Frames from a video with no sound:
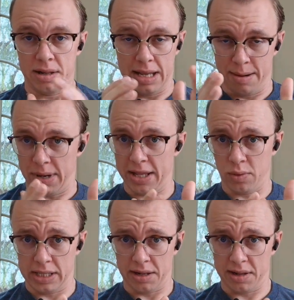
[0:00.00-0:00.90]
and by the way,
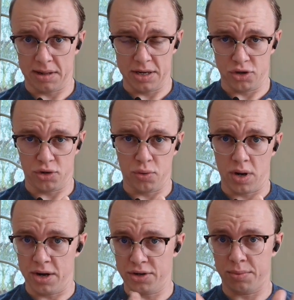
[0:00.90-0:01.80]
this isn't true
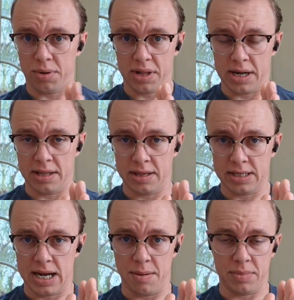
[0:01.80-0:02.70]
100% of the
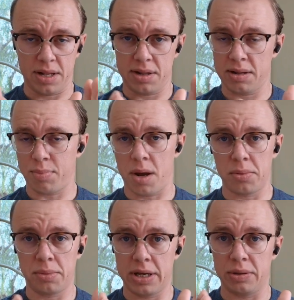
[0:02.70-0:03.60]
time. This is
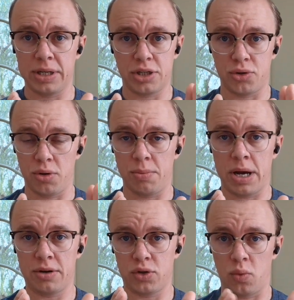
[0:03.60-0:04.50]
probably only true
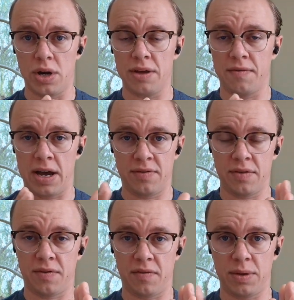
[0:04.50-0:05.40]
about 25 to
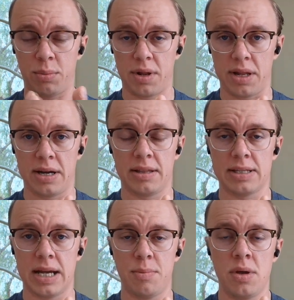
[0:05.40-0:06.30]
50% of the
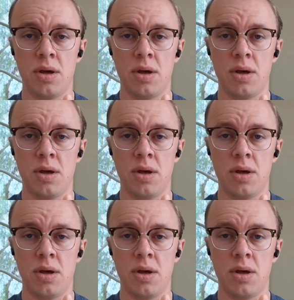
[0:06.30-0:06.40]
time.